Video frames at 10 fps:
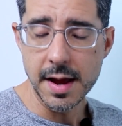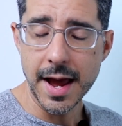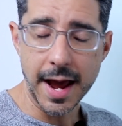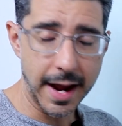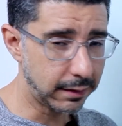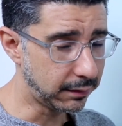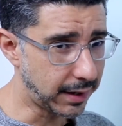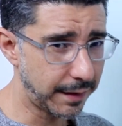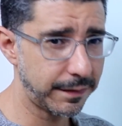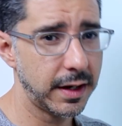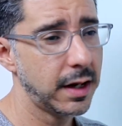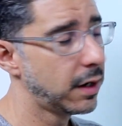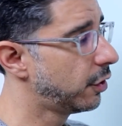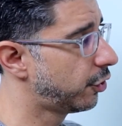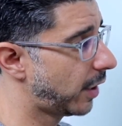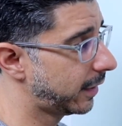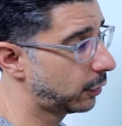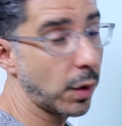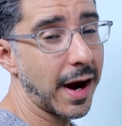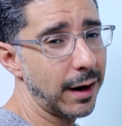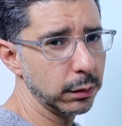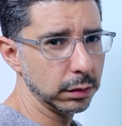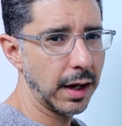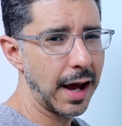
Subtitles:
And definitely try to count.